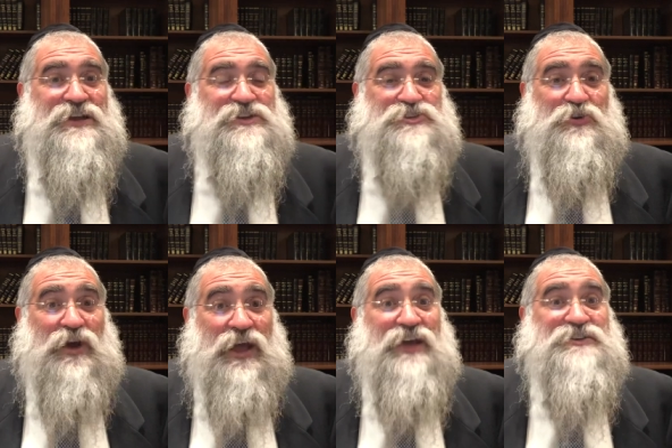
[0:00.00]
So
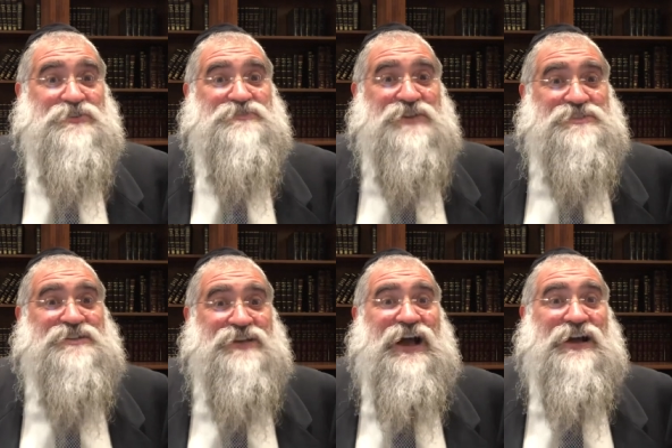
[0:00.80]
Esav says
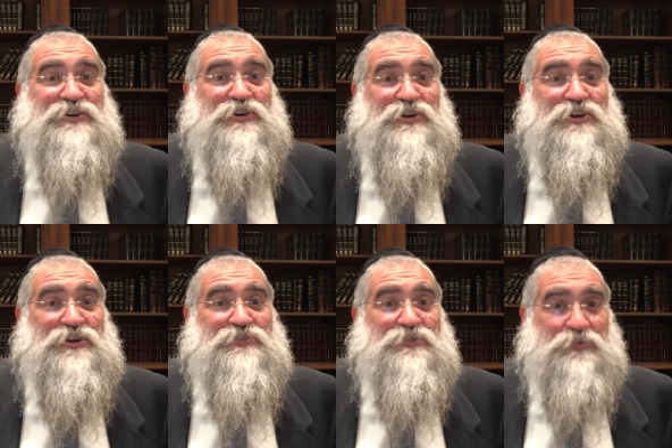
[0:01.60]
to
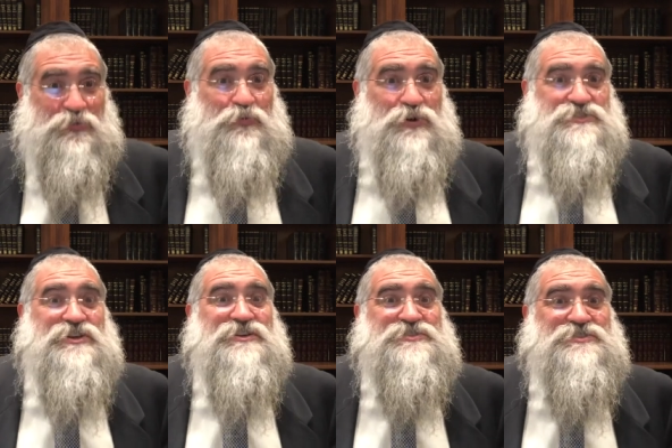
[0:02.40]
Yaakov, What's
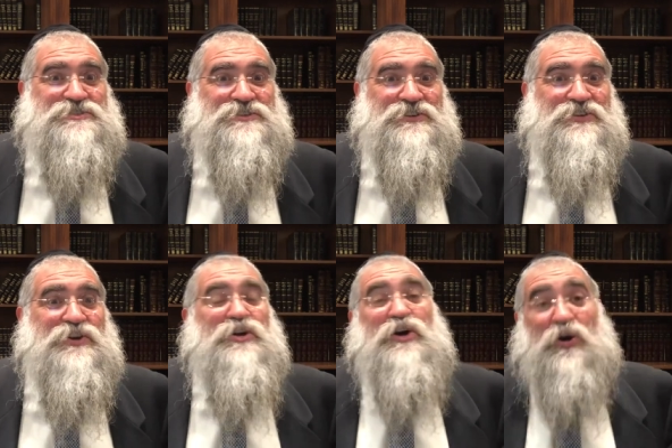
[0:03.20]
this?
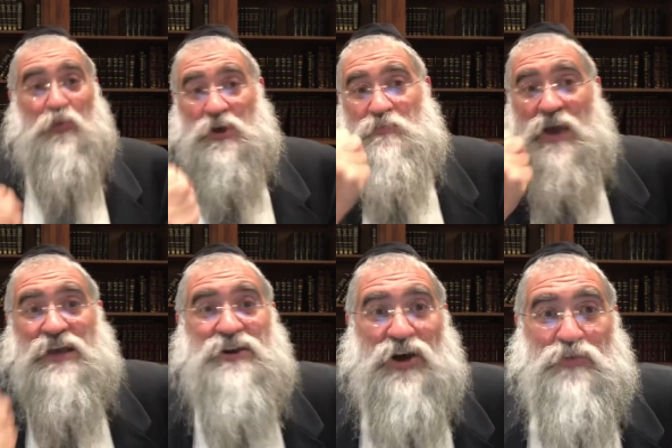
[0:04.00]
We
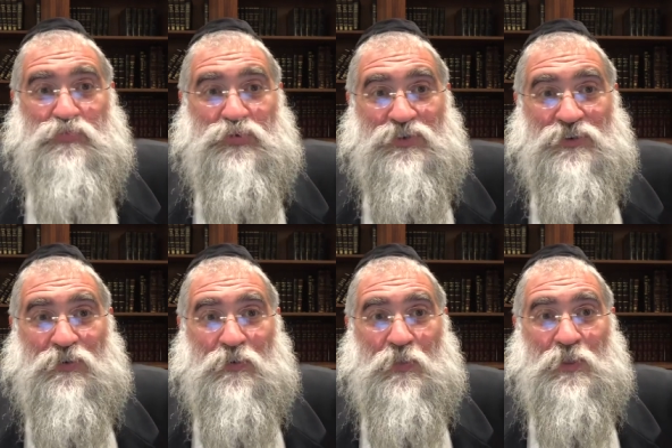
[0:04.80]
made up
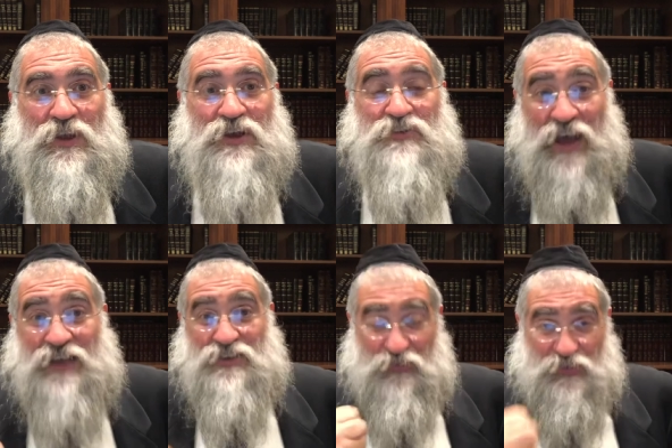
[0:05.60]

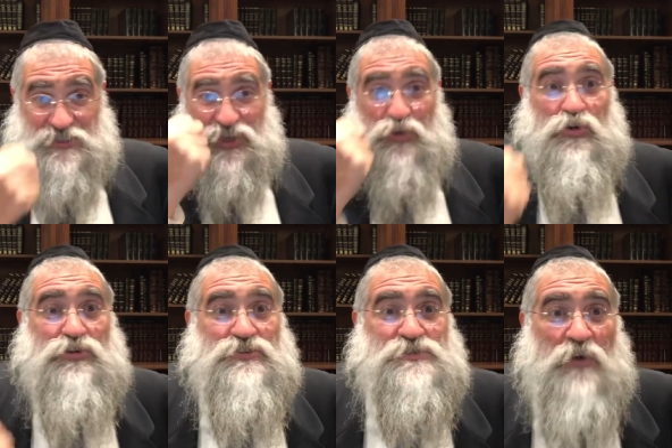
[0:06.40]
that the physical
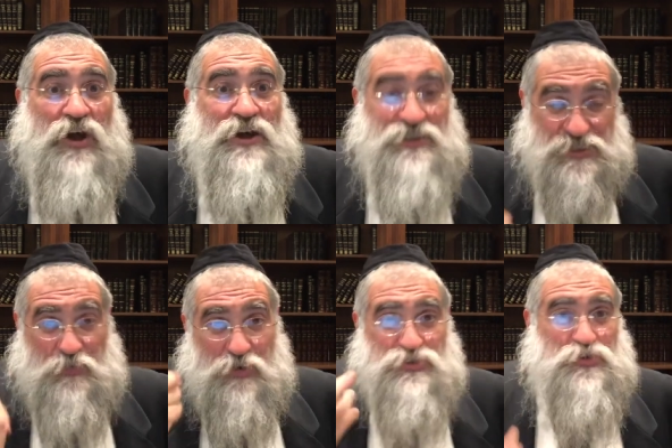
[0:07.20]
world is mine, the
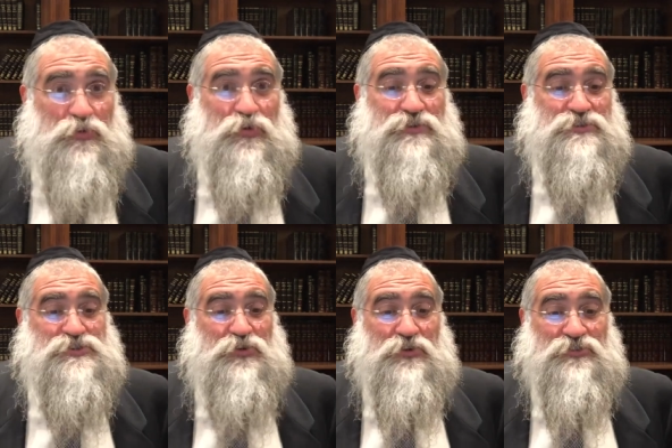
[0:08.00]
spiritual world is
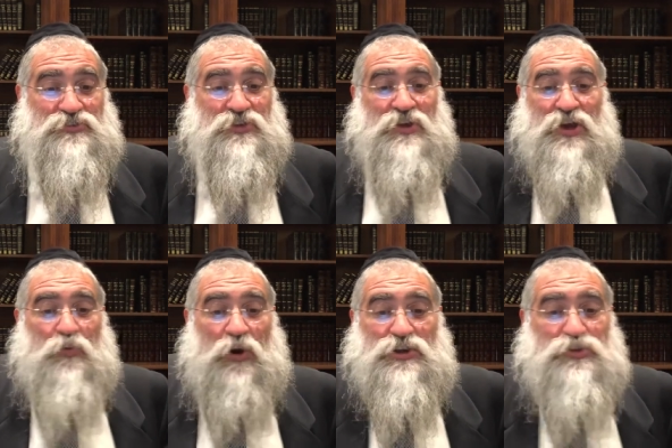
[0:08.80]
yours.
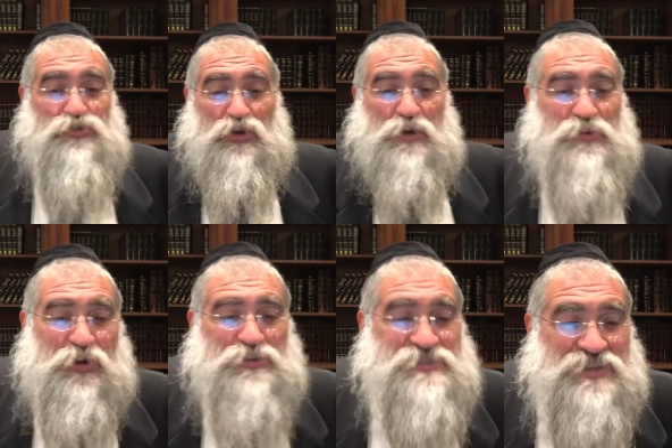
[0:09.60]
What are you doing with
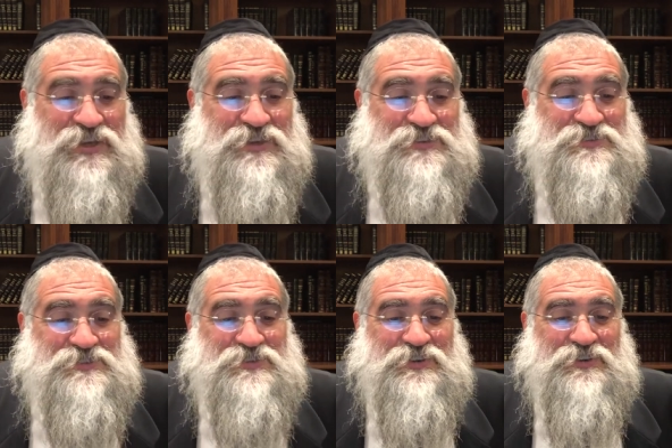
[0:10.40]
all these things?